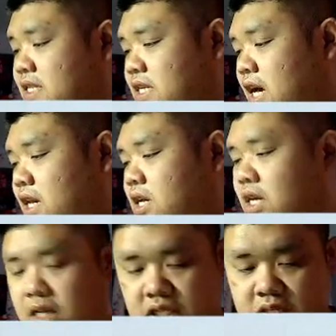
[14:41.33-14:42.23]
aside
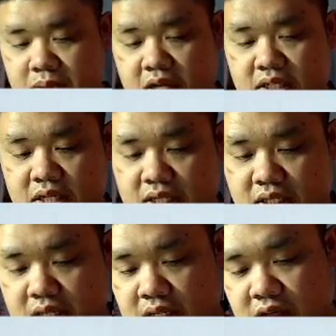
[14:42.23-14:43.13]
just because it's
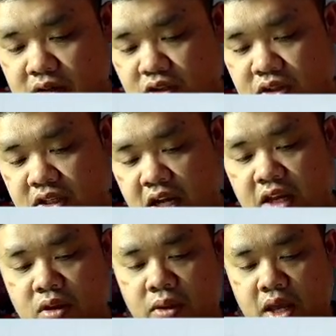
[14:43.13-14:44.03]
so it's not
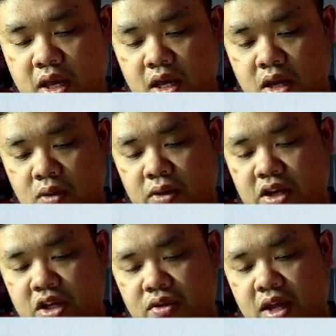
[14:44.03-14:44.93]
in the way. What you
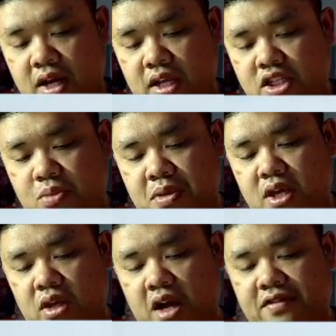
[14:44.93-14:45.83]
do then is you
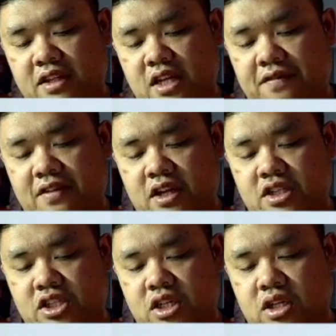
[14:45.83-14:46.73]
peel off the soft
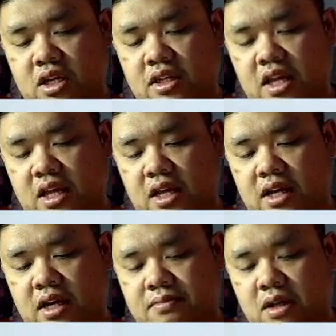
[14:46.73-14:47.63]
finish of the
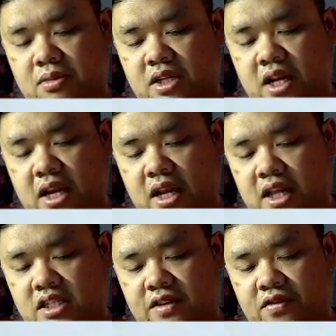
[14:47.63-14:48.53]
double-sided
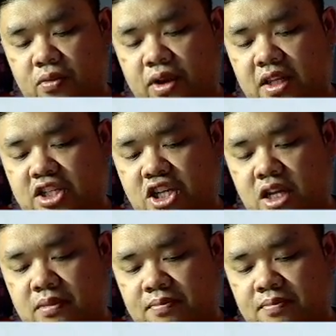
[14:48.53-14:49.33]
adhesive, the release sheet.